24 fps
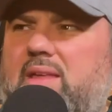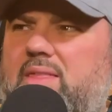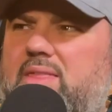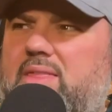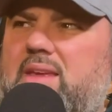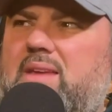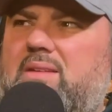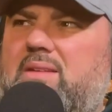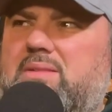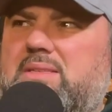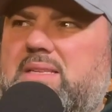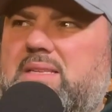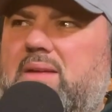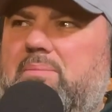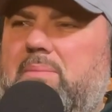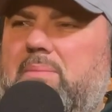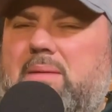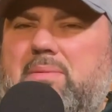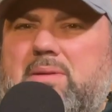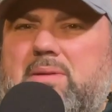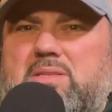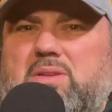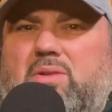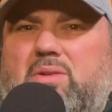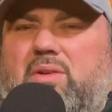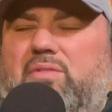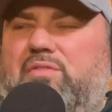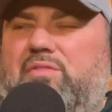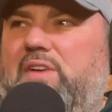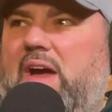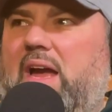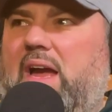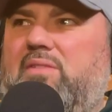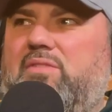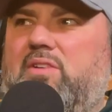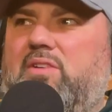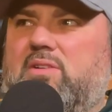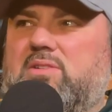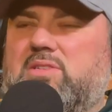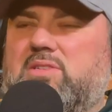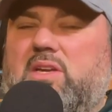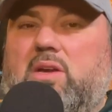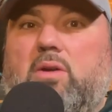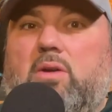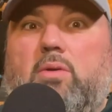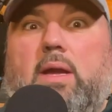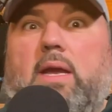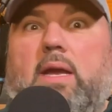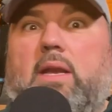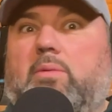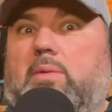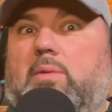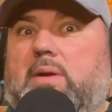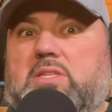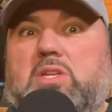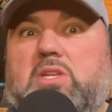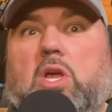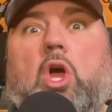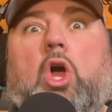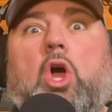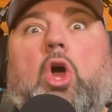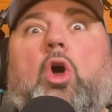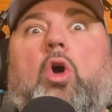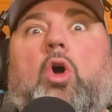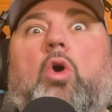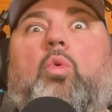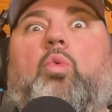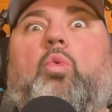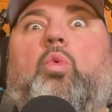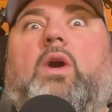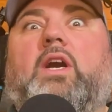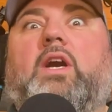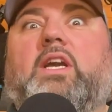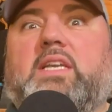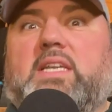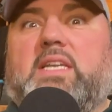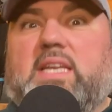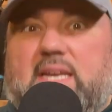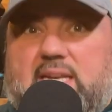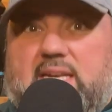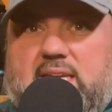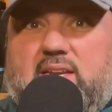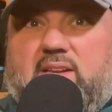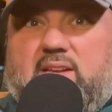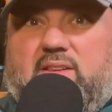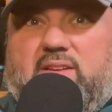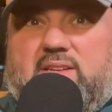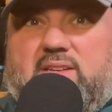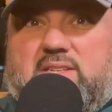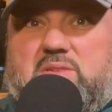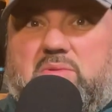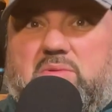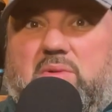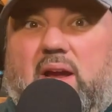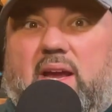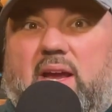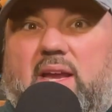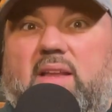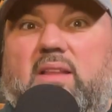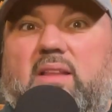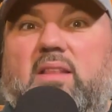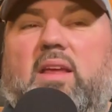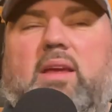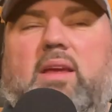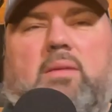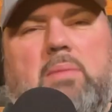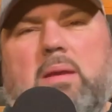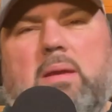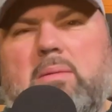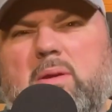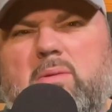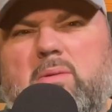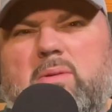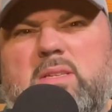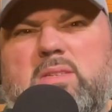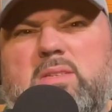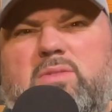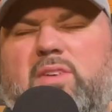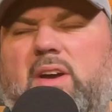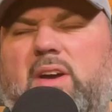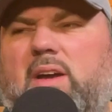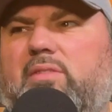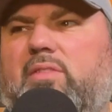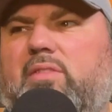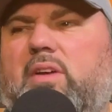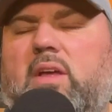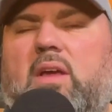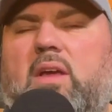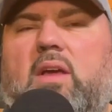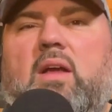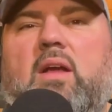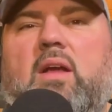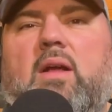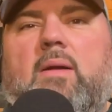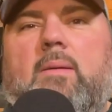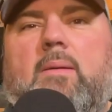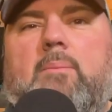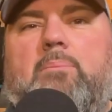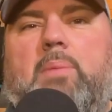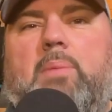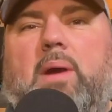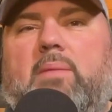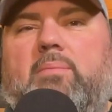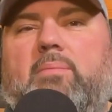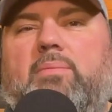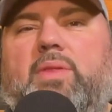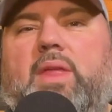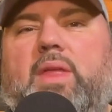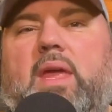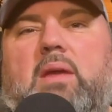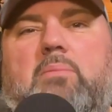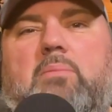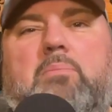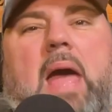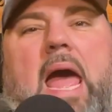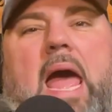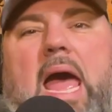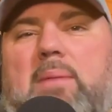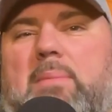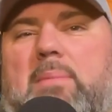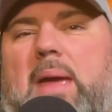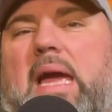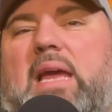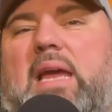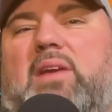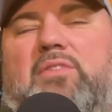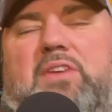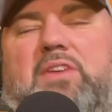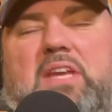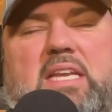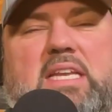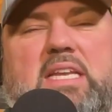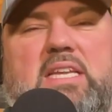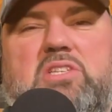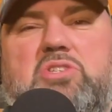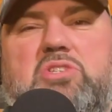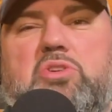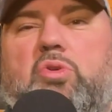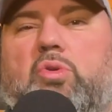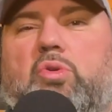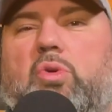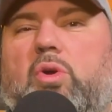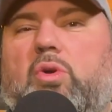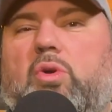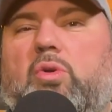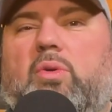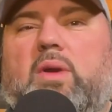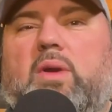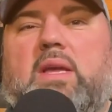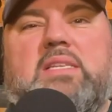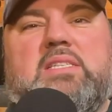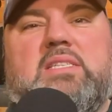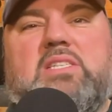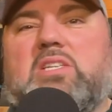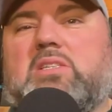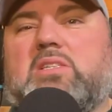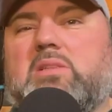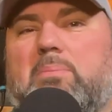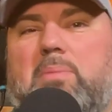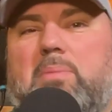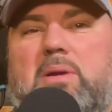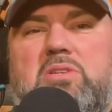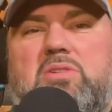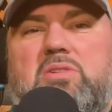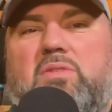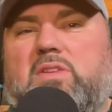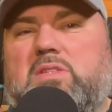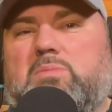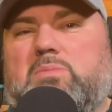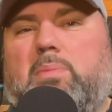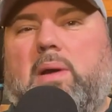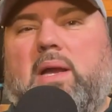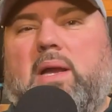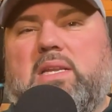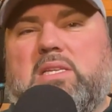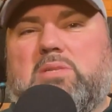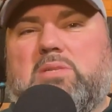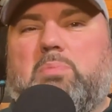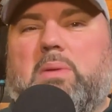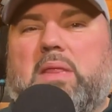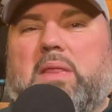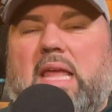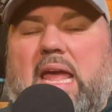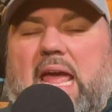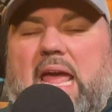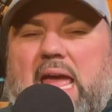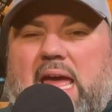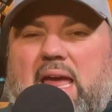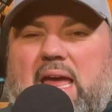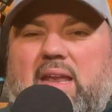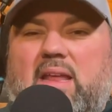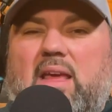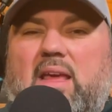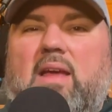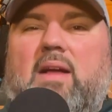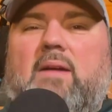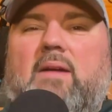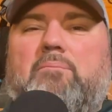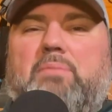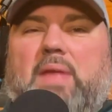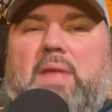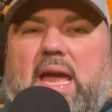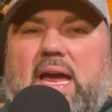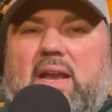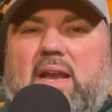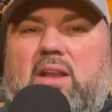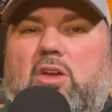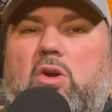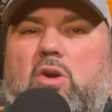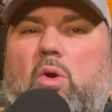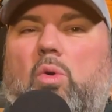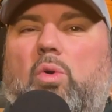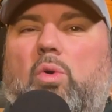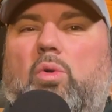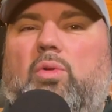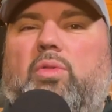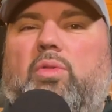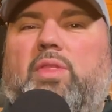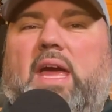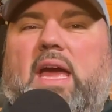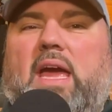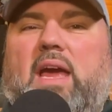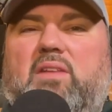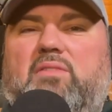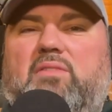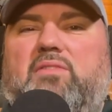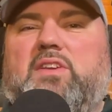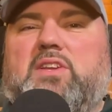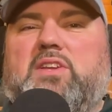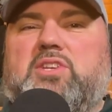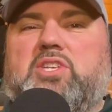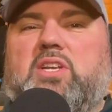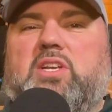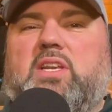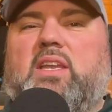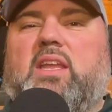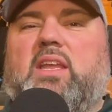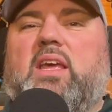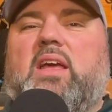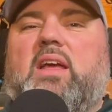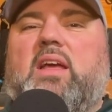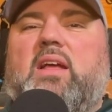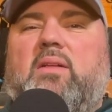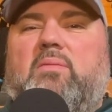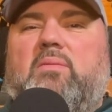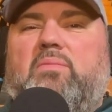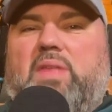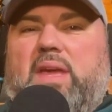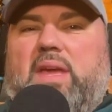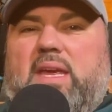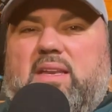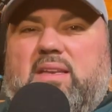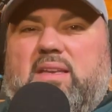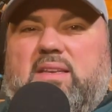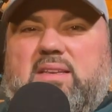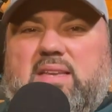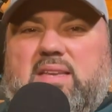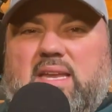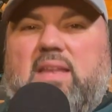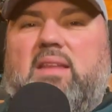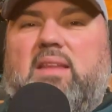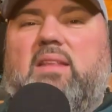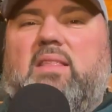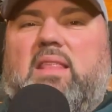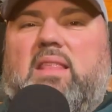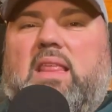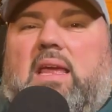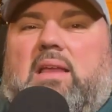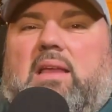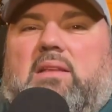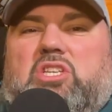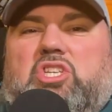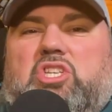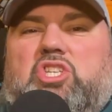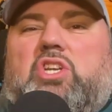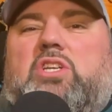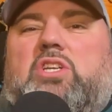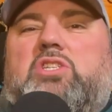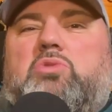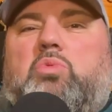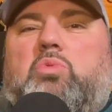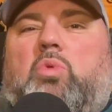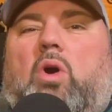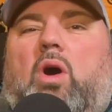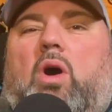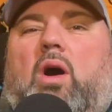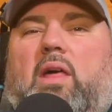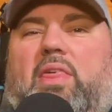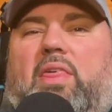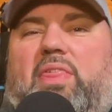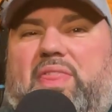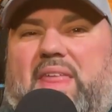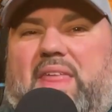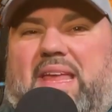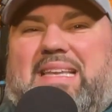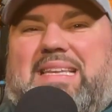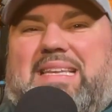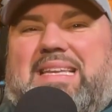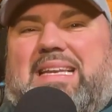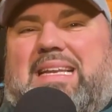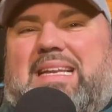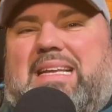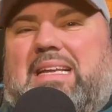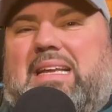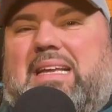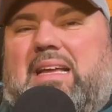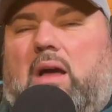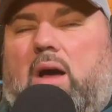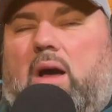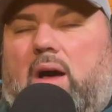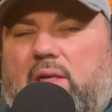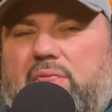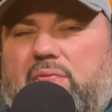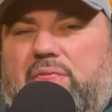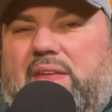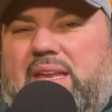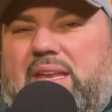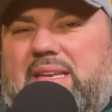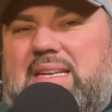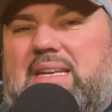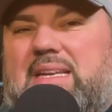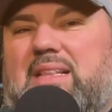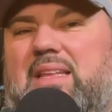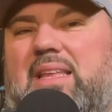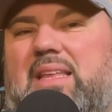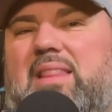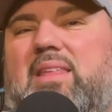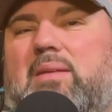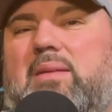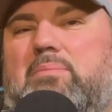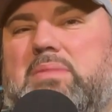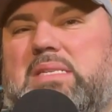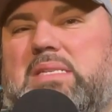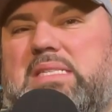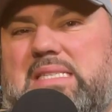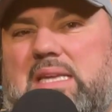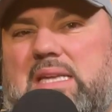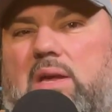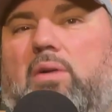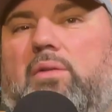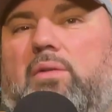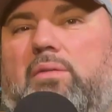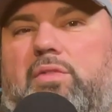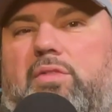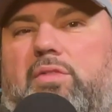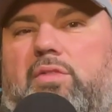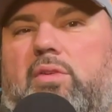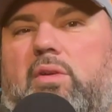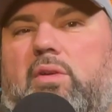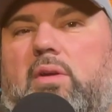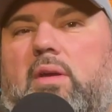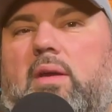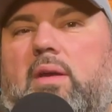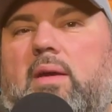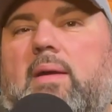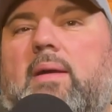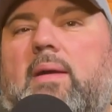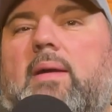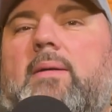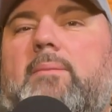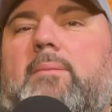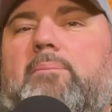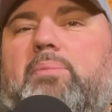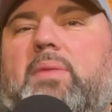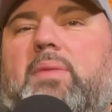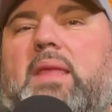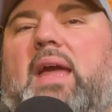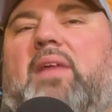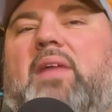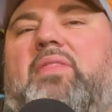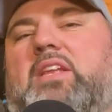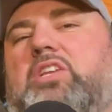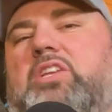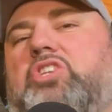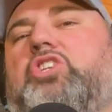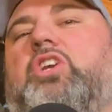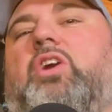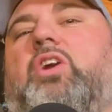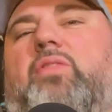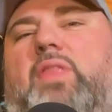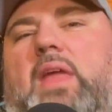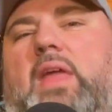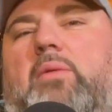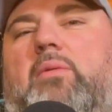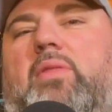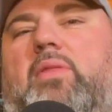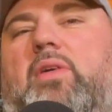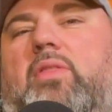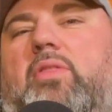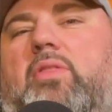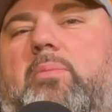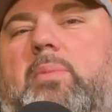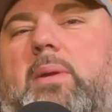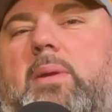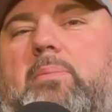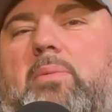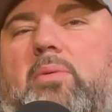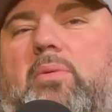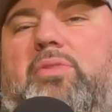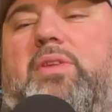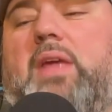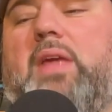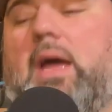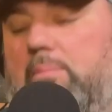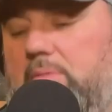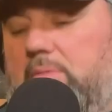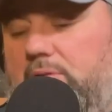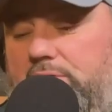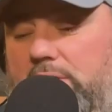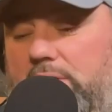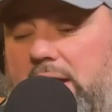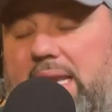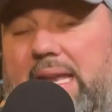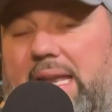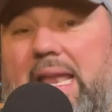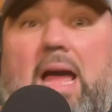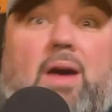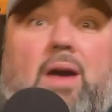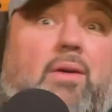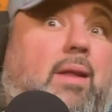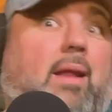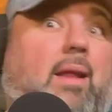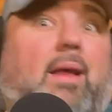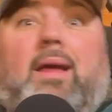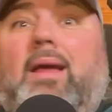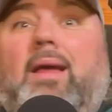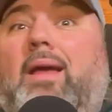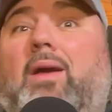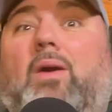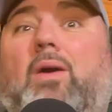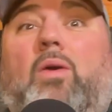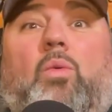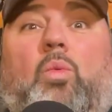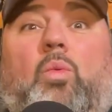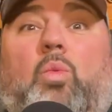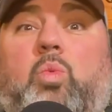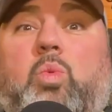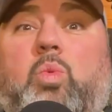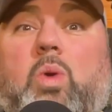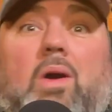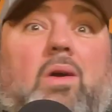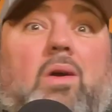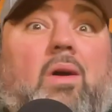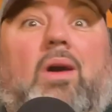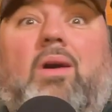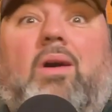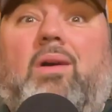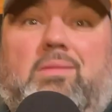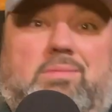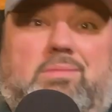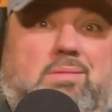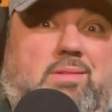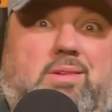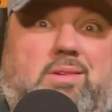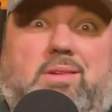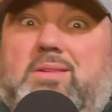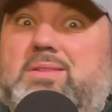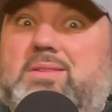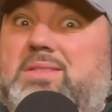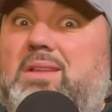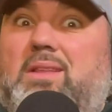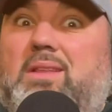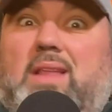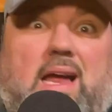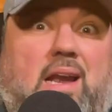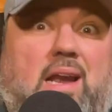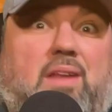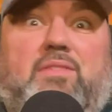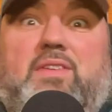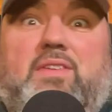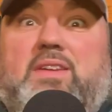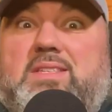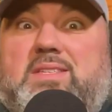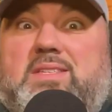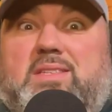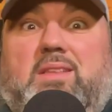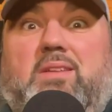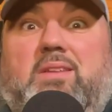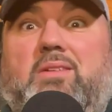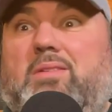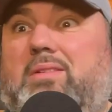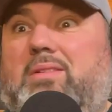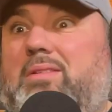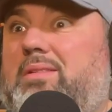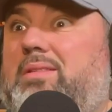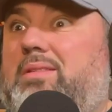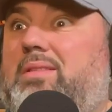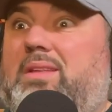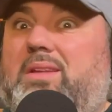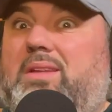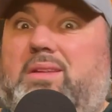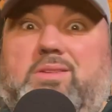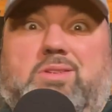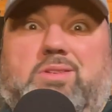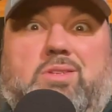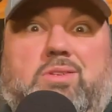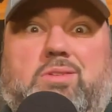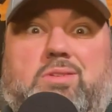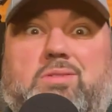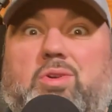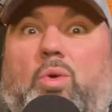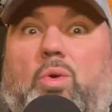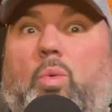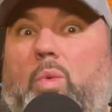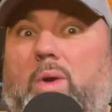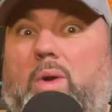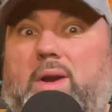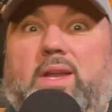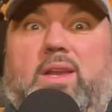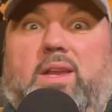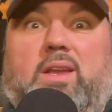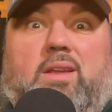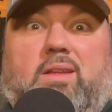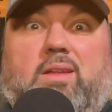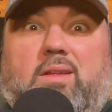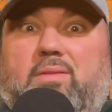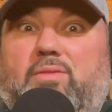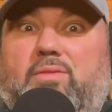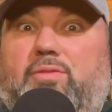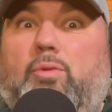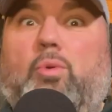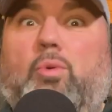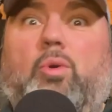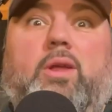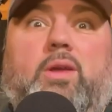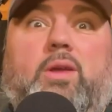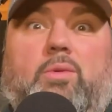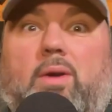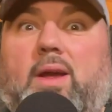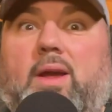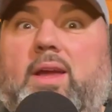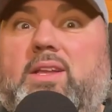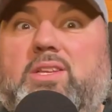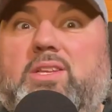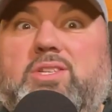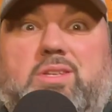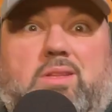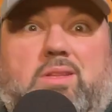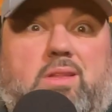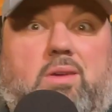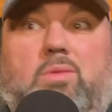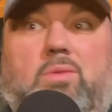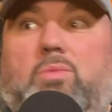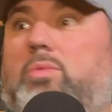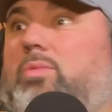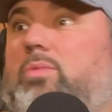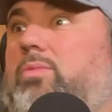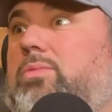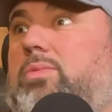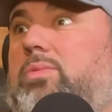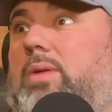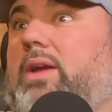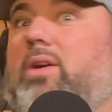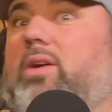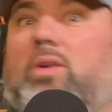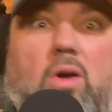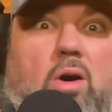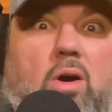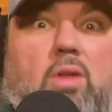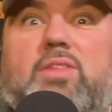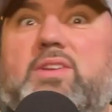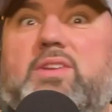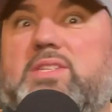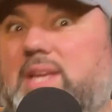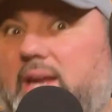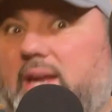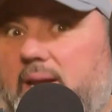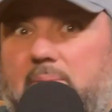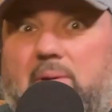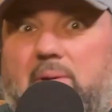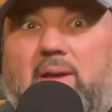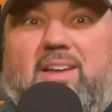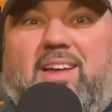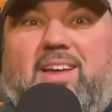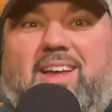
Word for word: I think it was that, maybe it was only five years ago. Anyways, ridiculous, right? Like maybe it was five, but like Pat McAfee and his crew, it's just a bunch of his buddies, but they had, they had a goal, they had a vision. They did, they just were authentic. authentically themselves and then shared that with other people. Come to find out, we're all, there's a lot of us that are in the twenty to forty range that we are all the same.